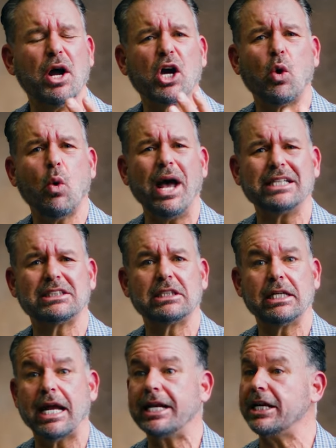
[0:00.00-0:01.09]
on a
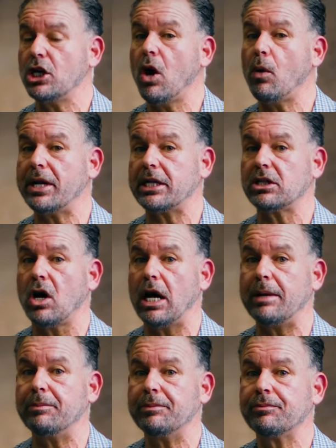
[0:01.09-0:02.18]
quest, and I didn't know it at the
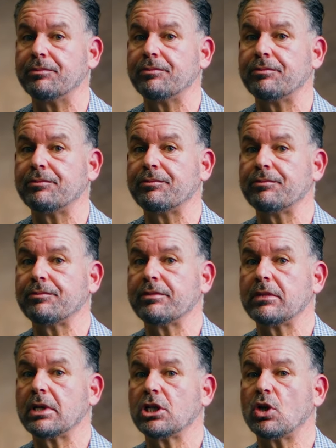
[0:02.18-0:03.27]
time,
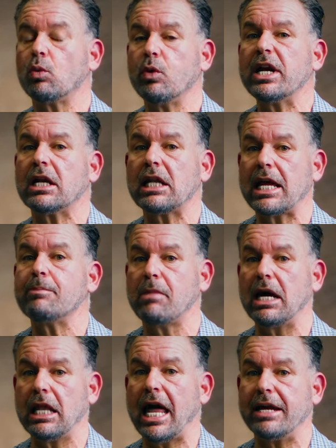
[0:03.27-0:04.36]
to reclaim
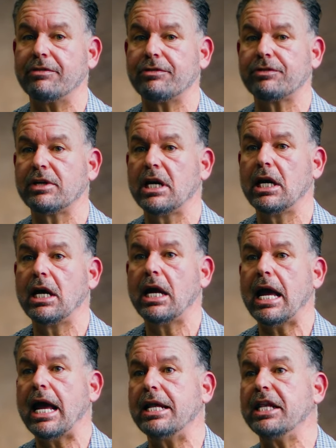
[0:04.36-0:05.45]
my life
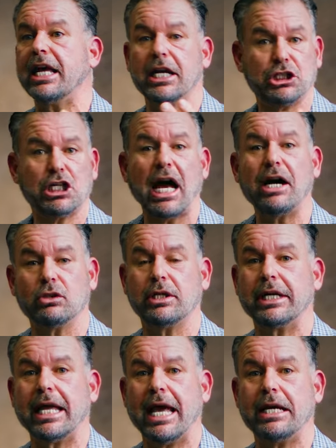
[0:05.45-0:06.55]
and they get a
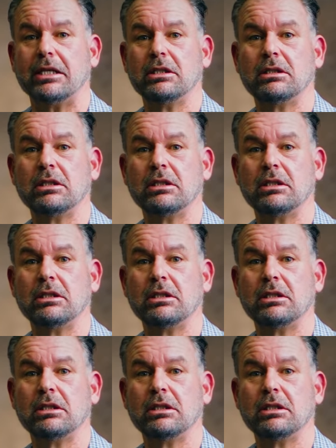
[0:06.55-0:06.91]
childhood again.